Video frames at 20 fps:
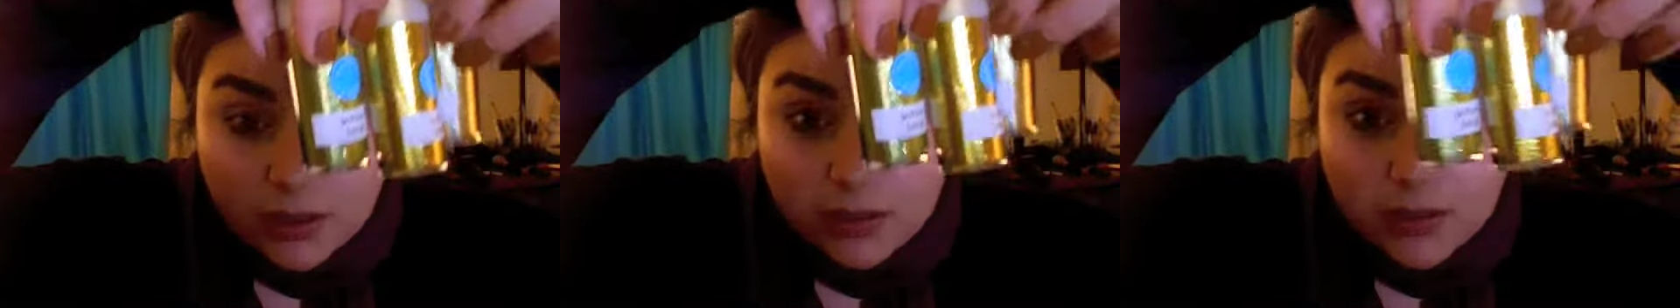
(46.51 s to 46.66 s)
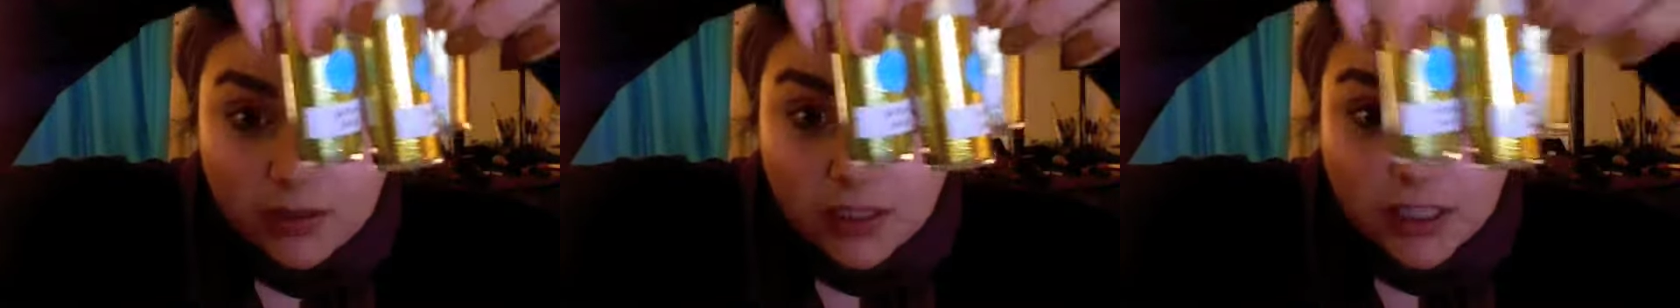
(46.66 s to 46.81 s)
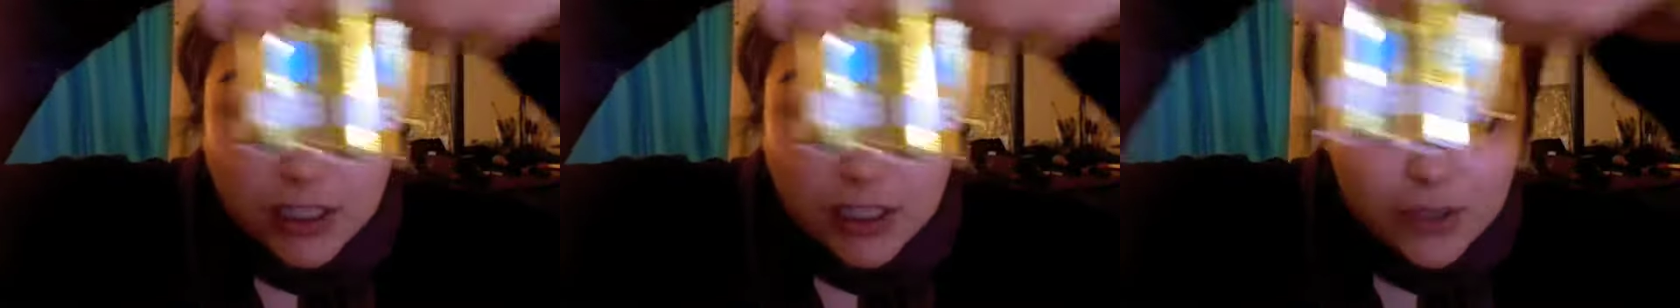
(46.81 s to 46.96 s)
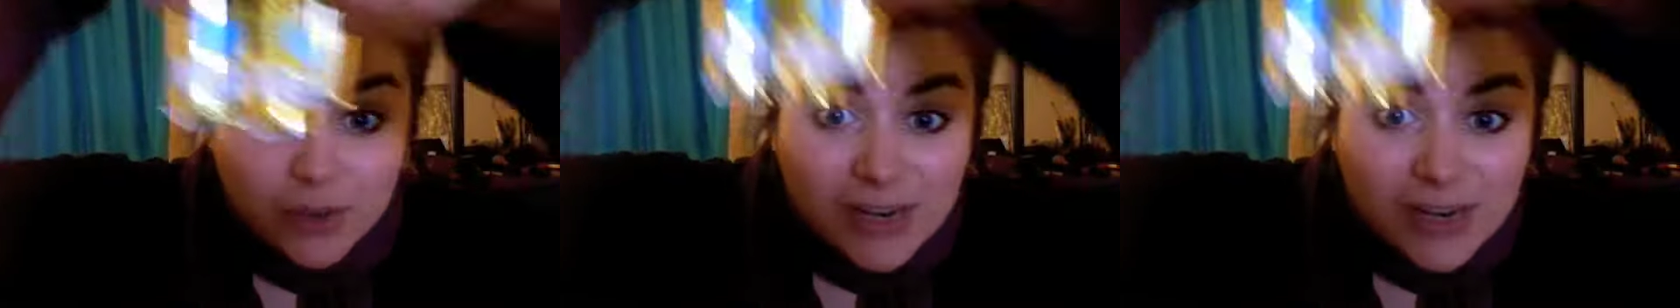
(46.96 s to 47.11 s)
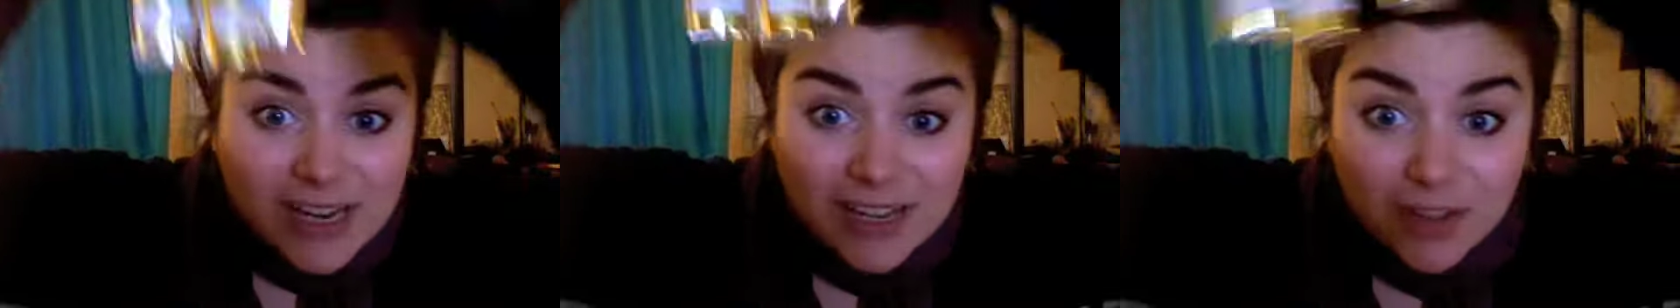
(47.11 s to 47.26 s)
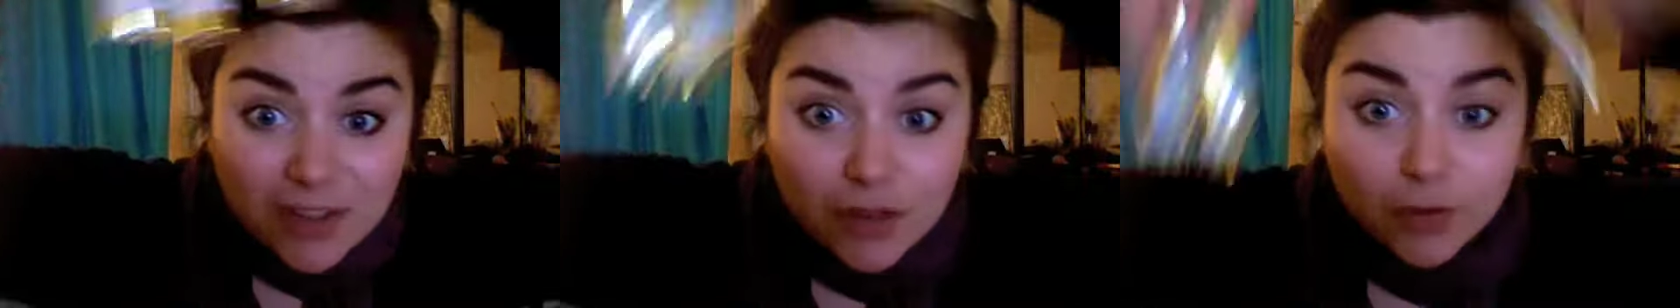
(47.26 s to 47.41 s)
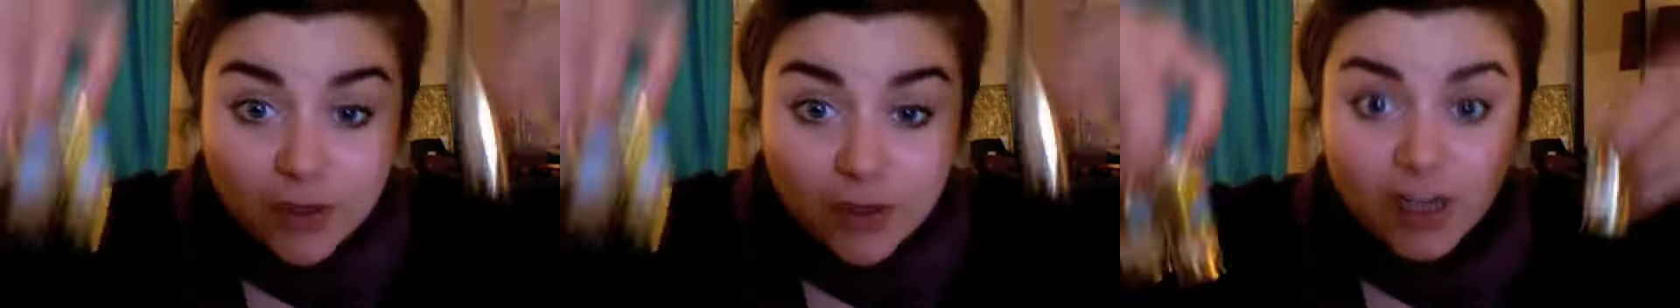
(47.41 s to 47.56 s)
Because you need
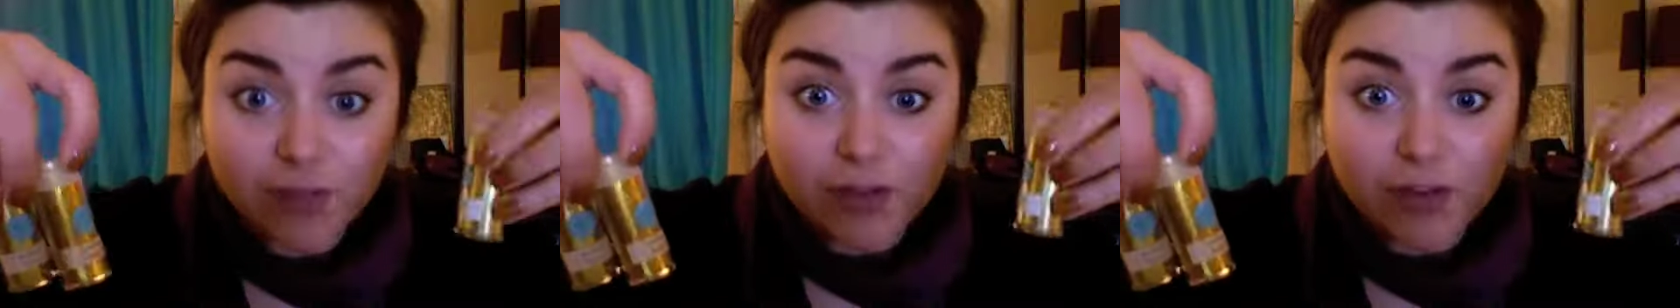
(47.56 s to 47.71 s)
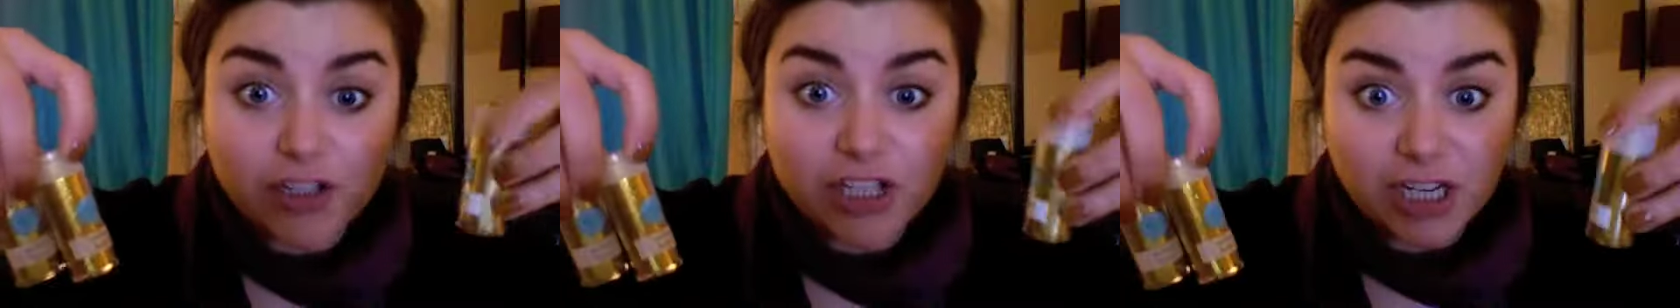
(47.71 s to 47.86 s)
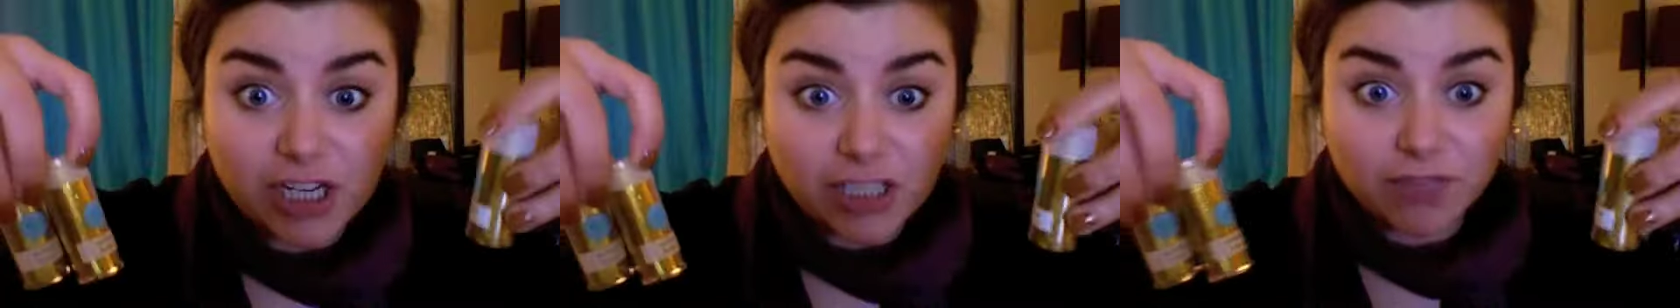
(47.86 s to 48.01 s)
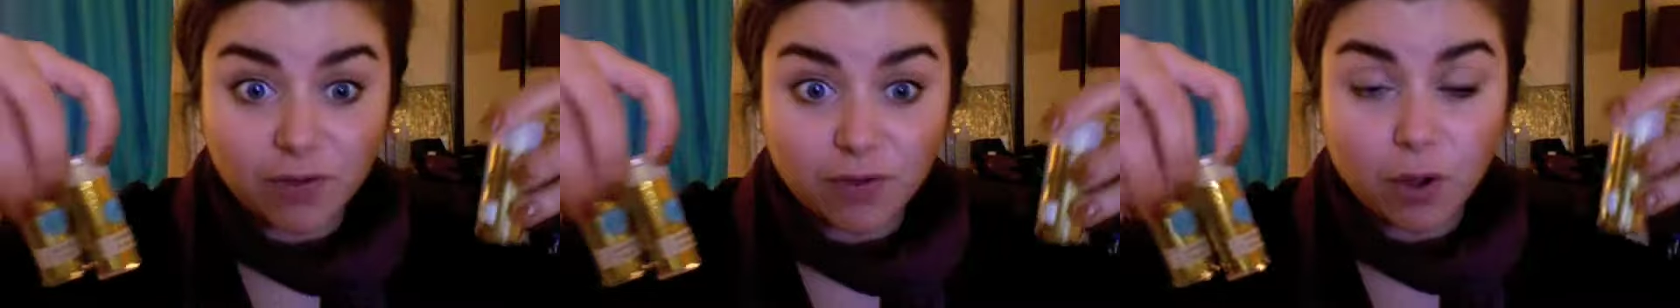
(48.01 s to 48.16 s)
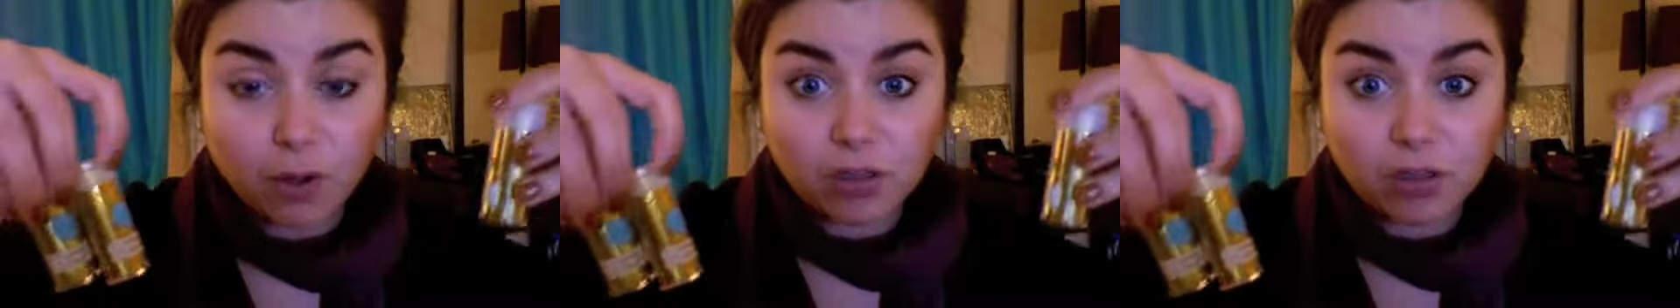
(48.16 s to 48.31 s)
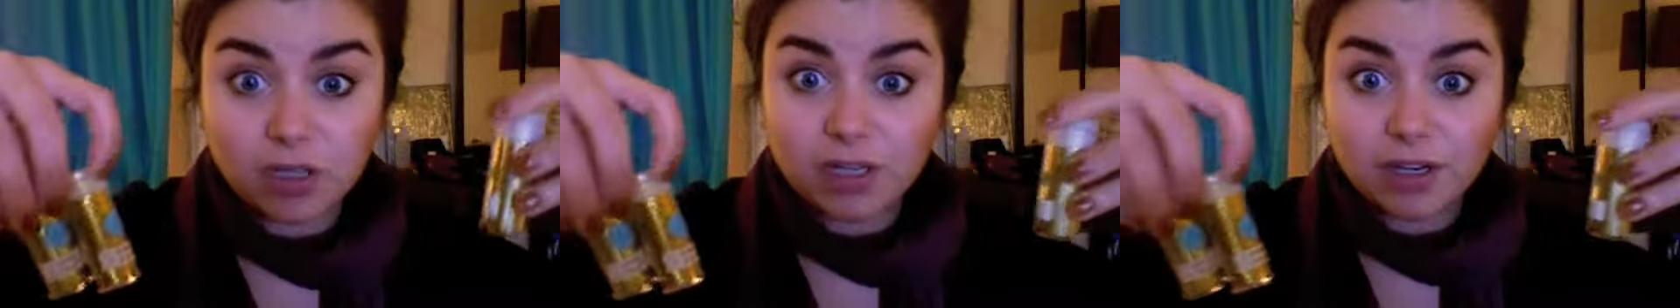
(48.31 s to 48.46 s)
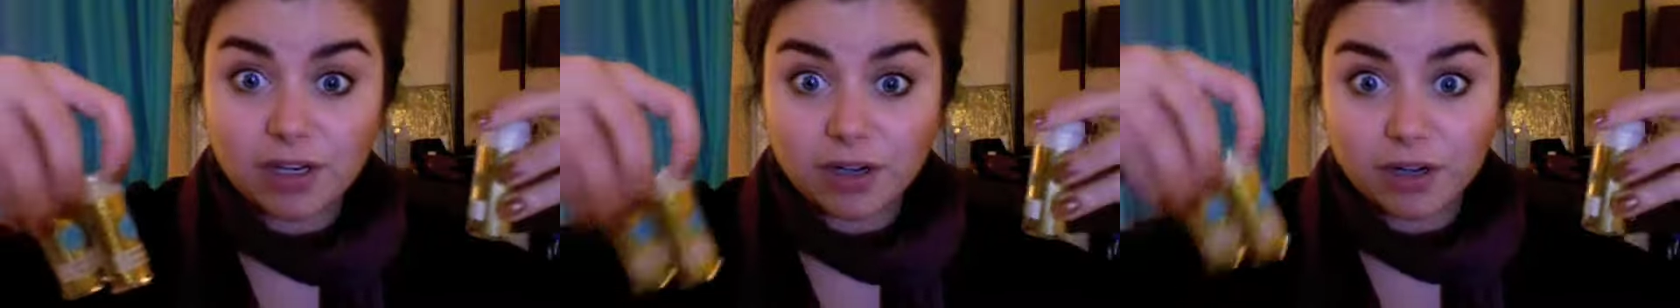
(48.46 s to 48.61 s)
three different shades of gold
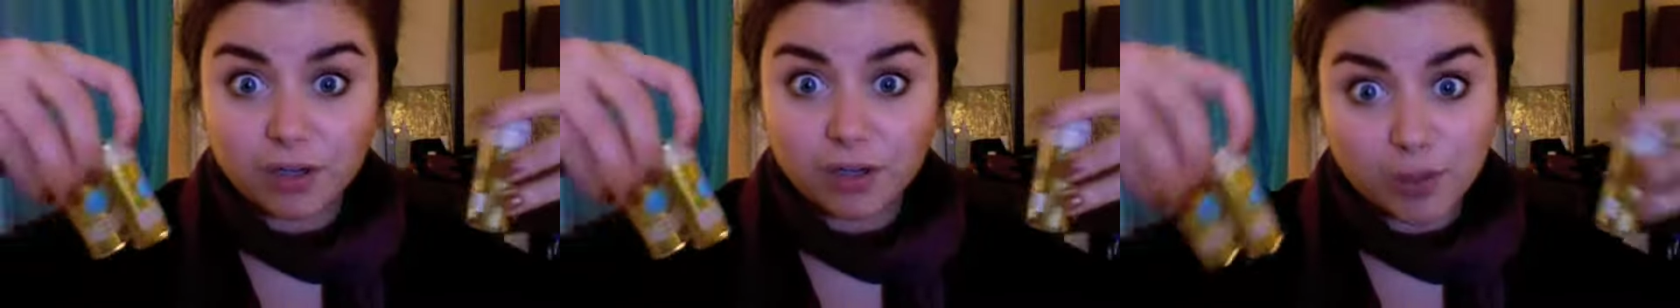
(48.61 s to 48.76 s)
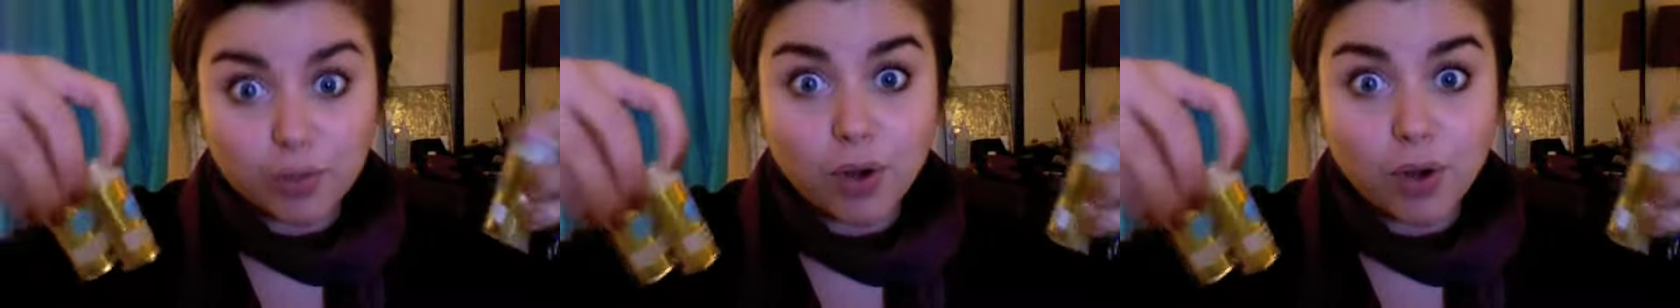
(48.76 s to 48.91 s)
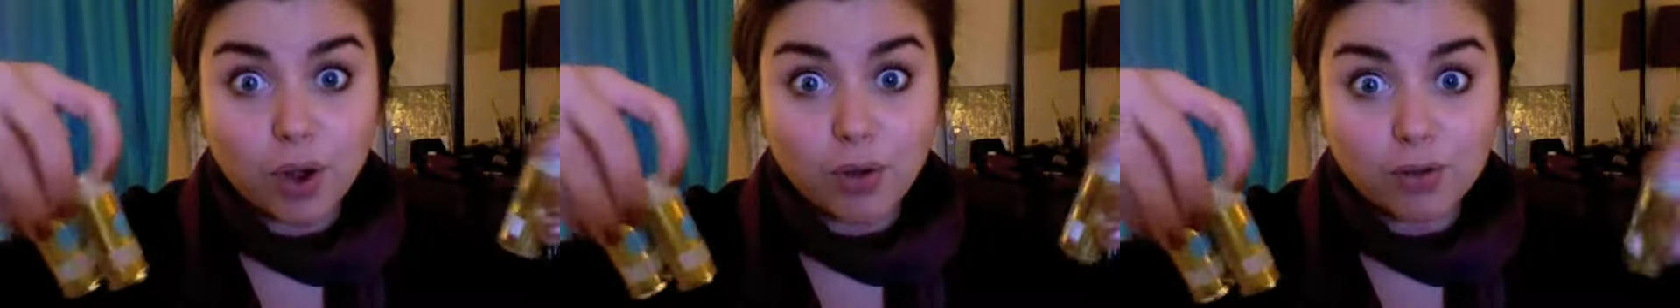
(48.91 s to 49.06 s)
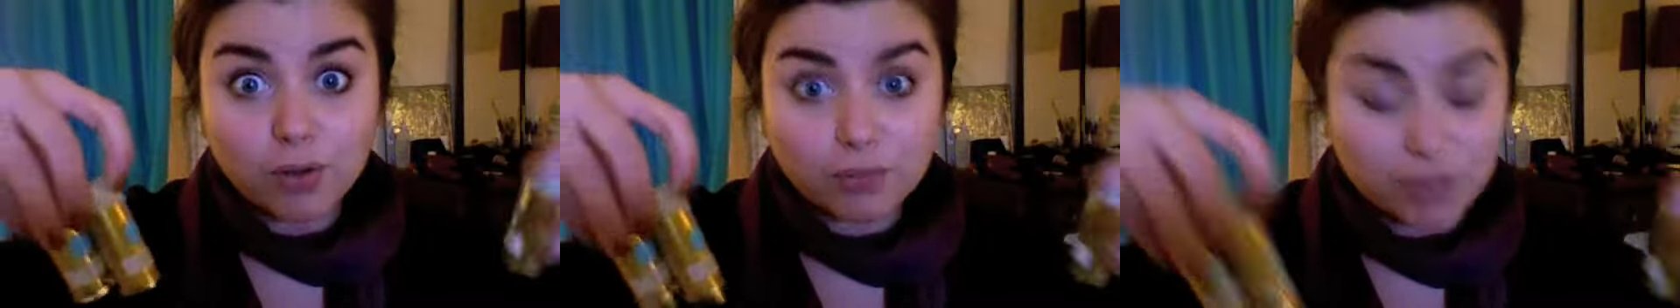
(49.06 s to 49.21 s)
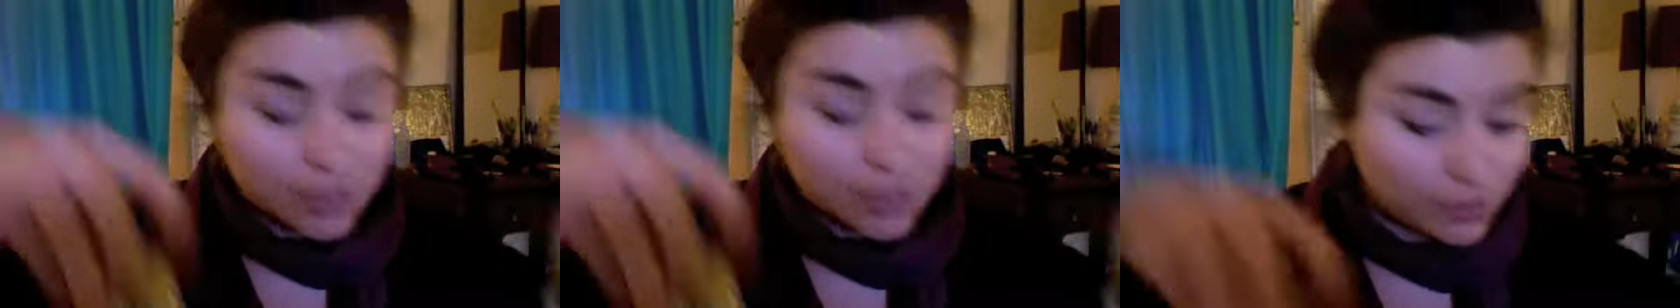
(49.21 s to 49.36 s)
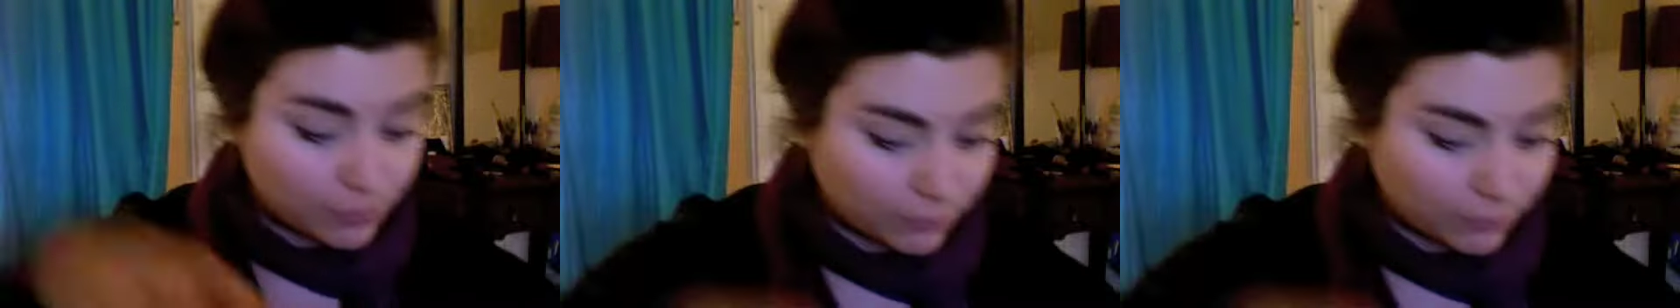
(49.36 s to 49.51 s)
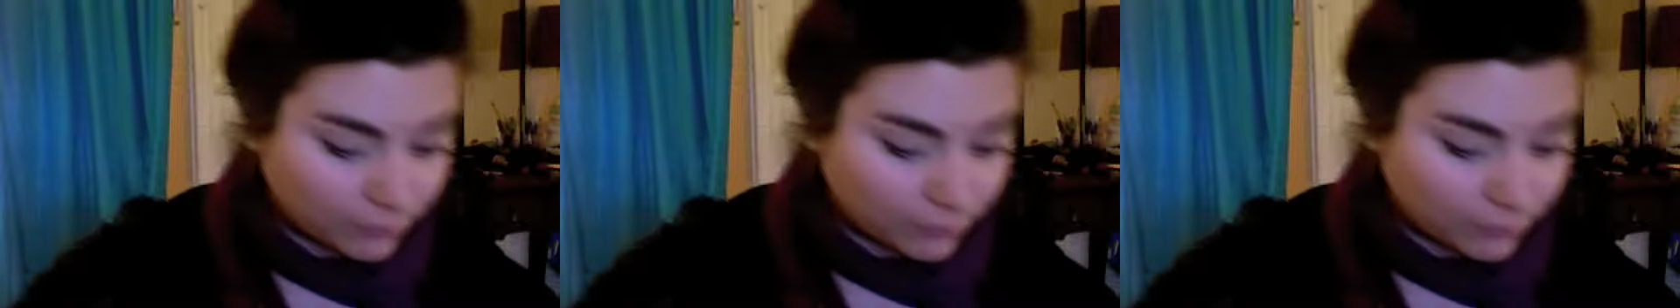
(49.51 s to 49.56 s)
glitter. You know you do.